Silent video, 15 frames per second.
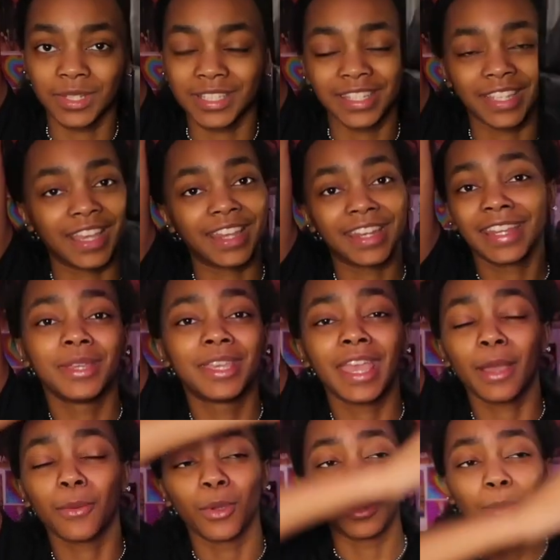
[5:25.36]
once again, we
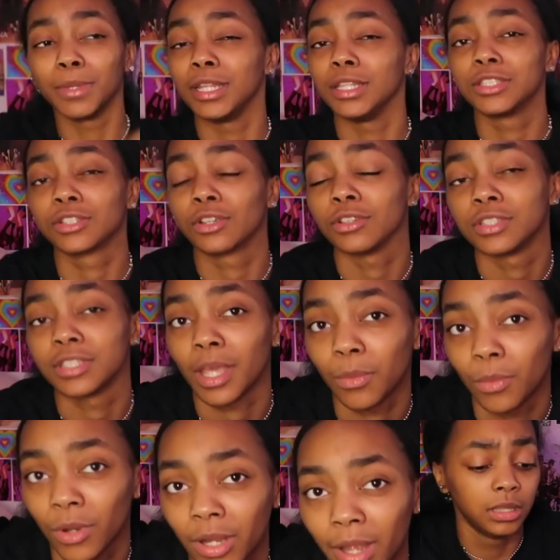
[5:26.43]
can't wear mini skirts
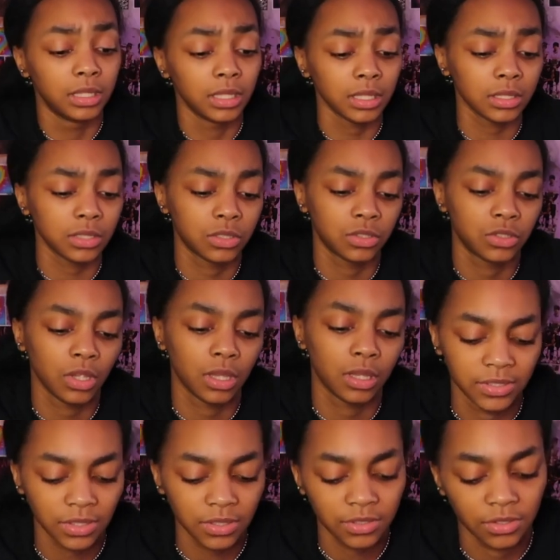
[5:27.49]
at work. Is
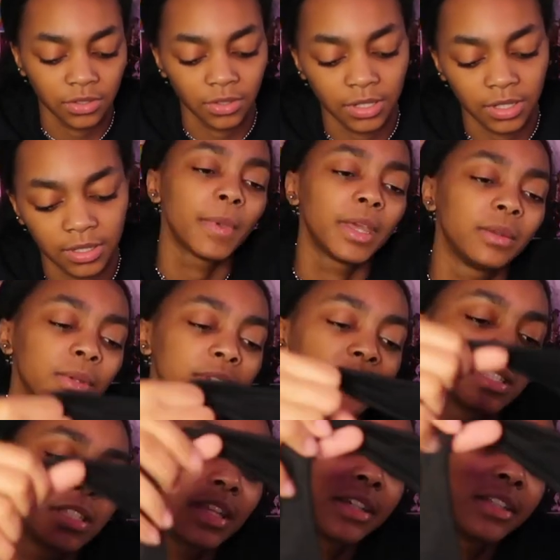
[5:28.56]
this dirty? Anyways,
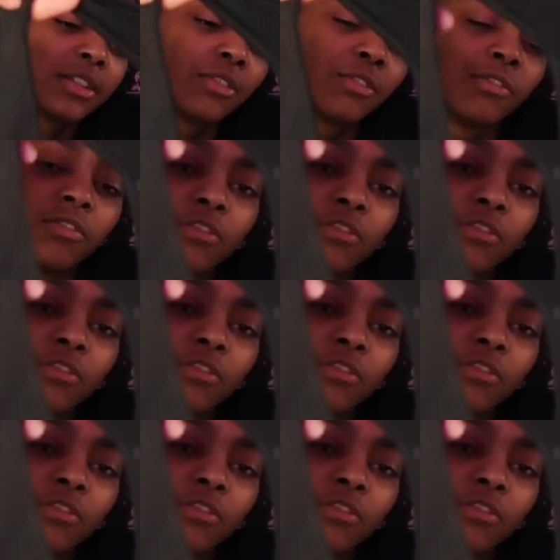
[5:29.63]
this is like a little